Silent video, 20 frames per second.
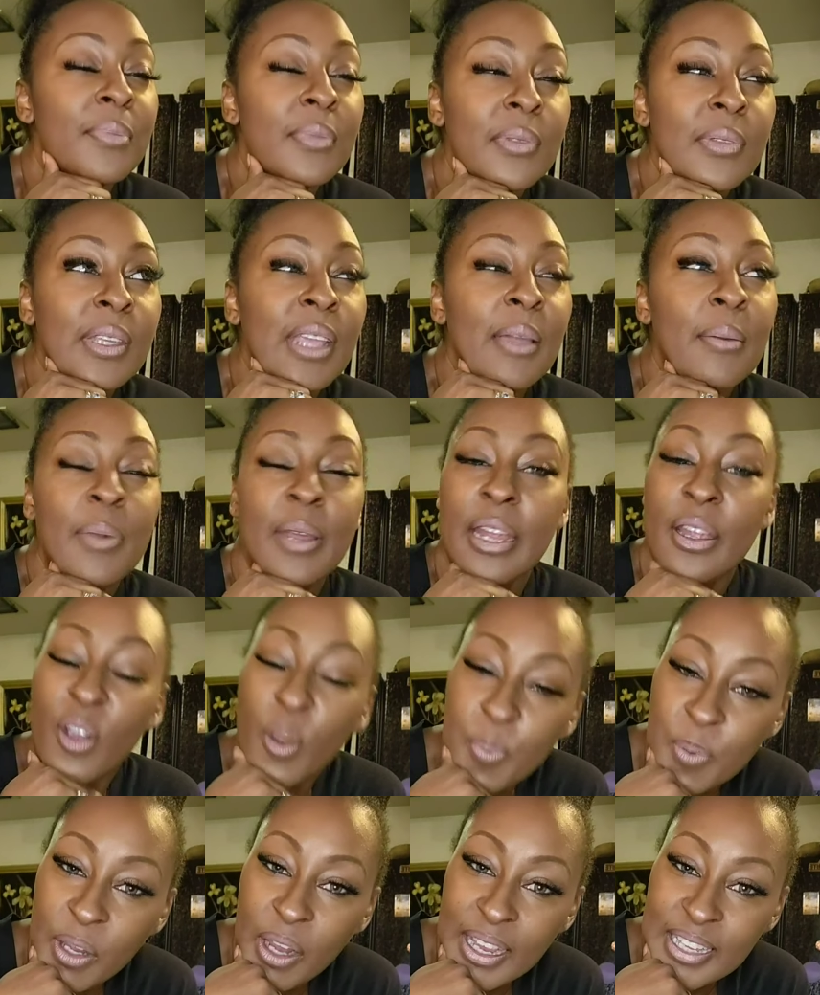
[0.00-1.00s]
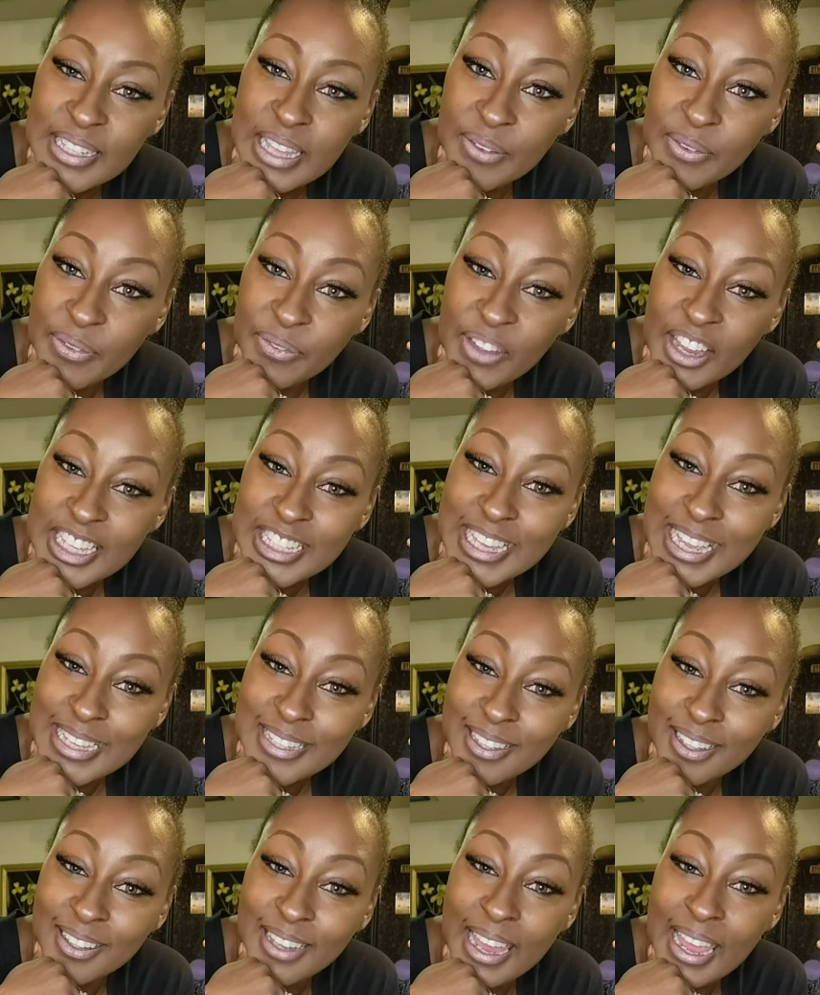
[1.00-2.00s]
But I hope you guys have a fantastic
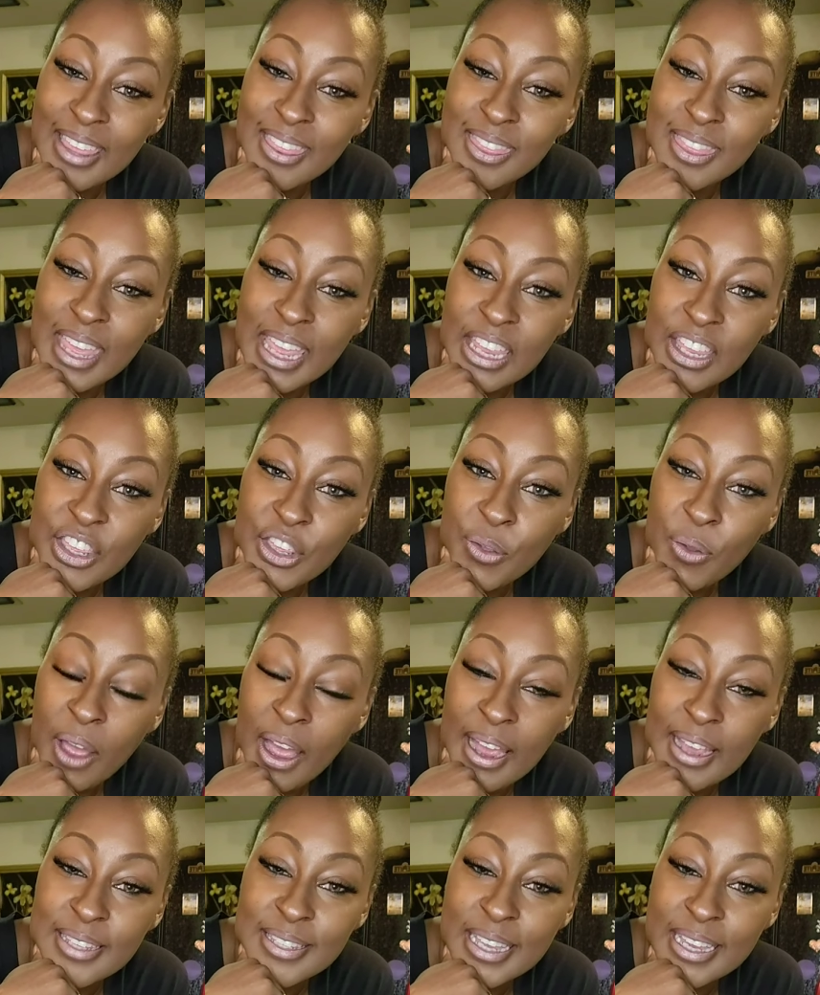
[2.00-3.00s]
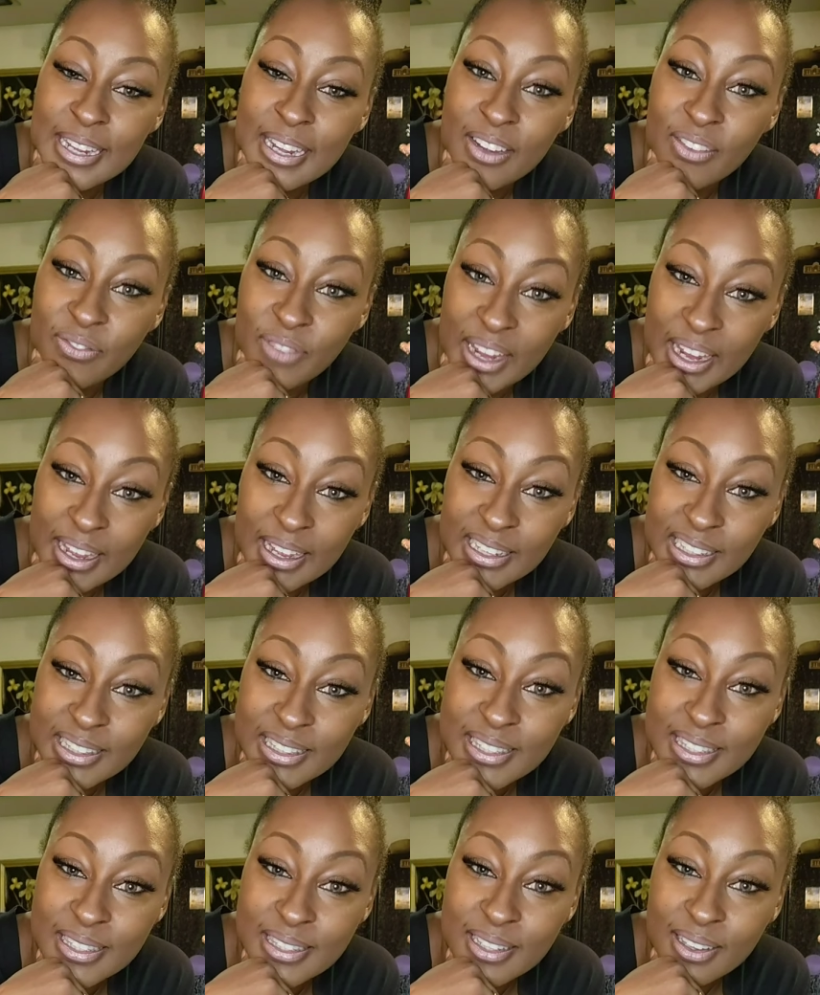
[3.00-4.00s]
day. Thank you guys in
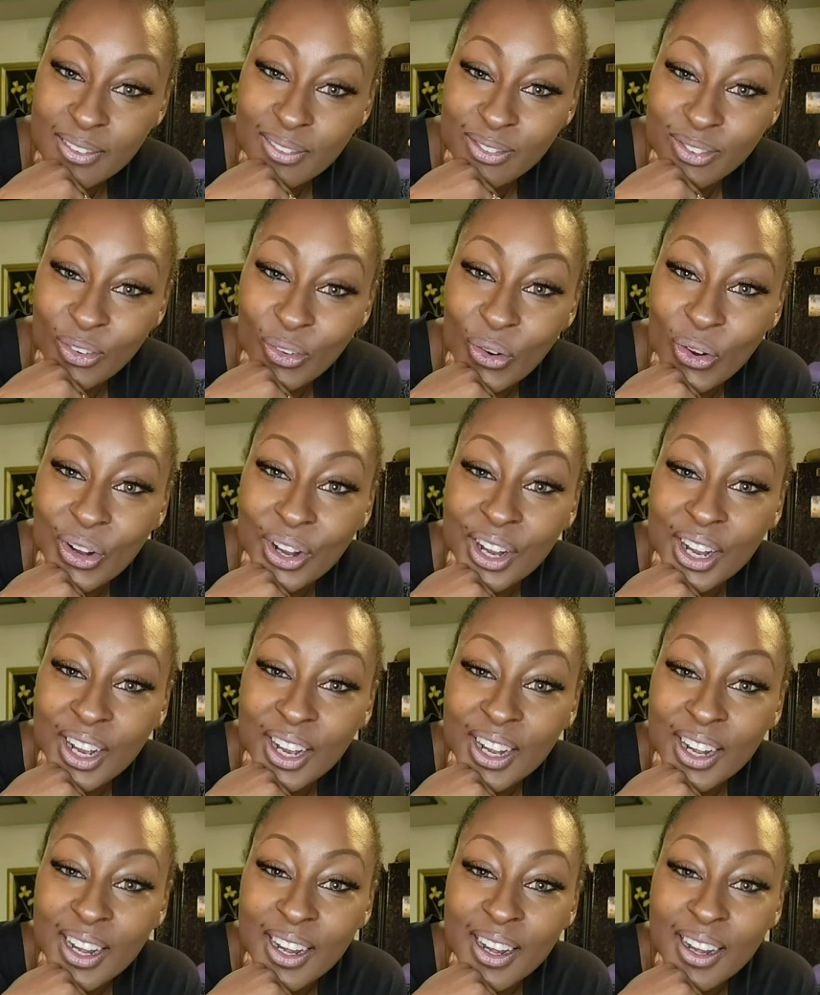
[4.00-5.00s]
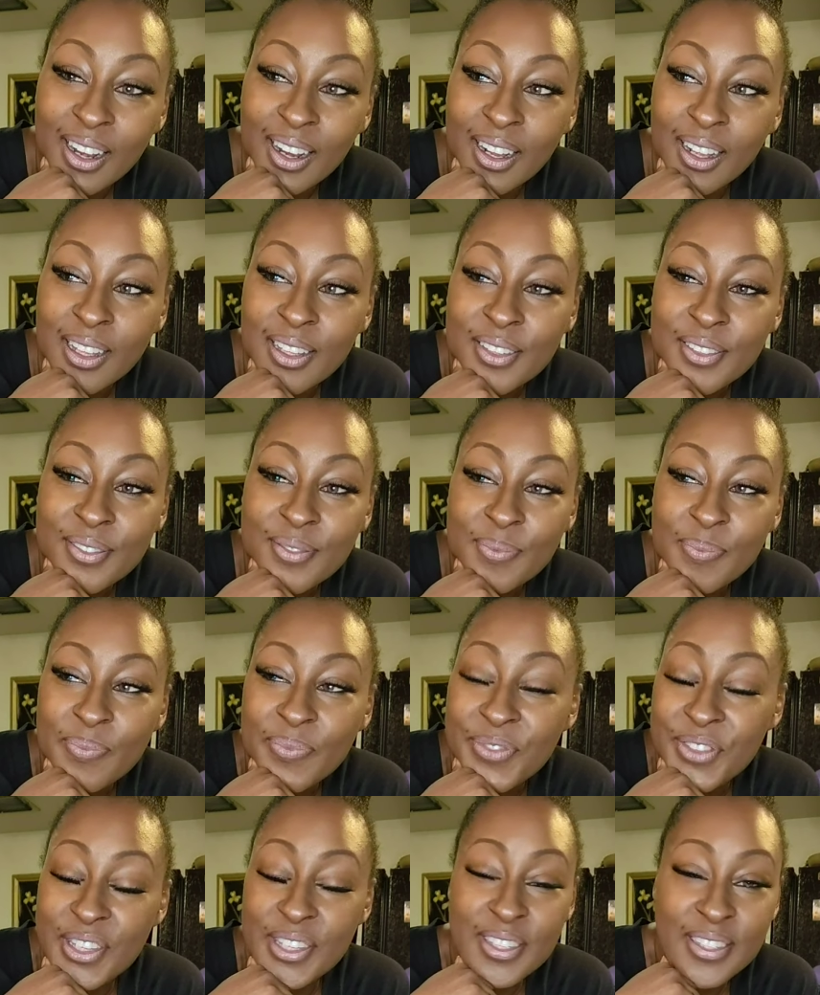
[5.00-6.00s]
advance for
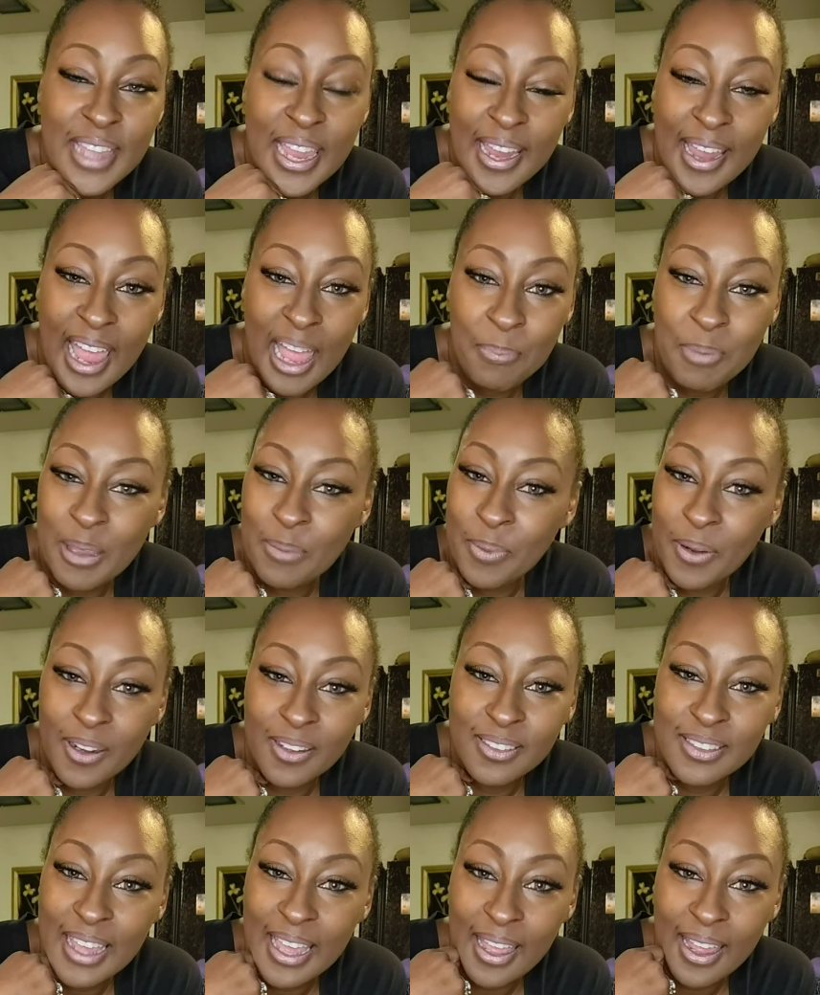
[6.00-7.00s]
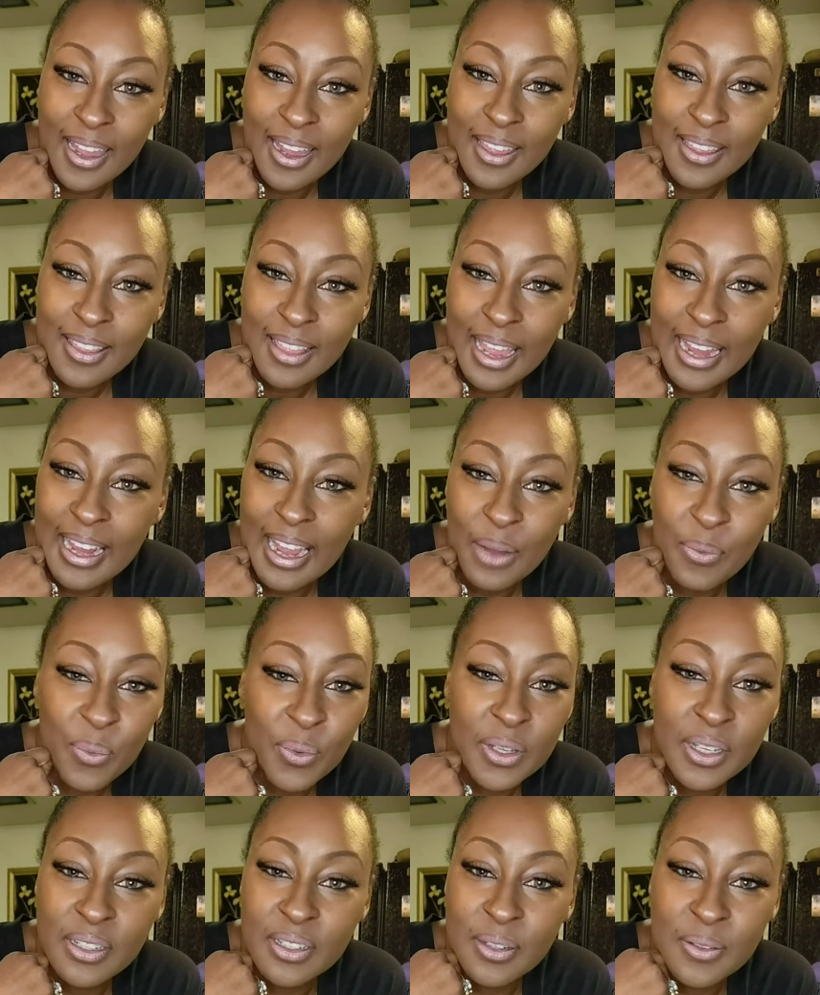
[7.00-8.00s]
just saying happy birthday. Like, I really
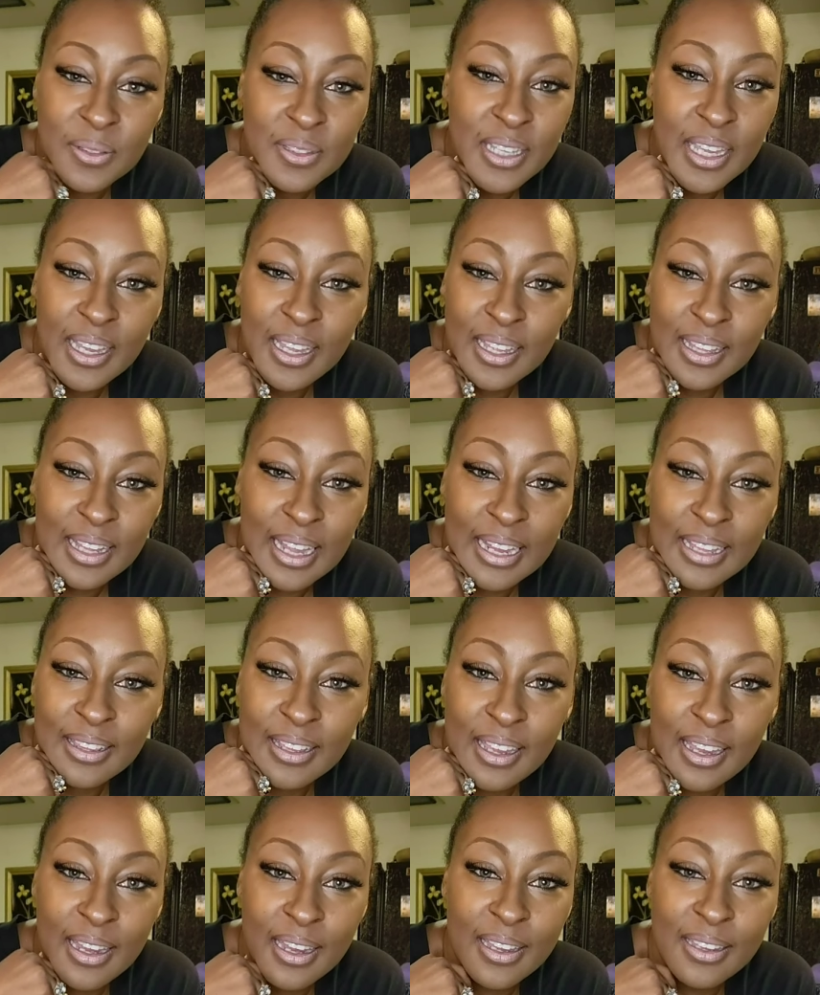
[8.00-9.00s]
don't take it lightly.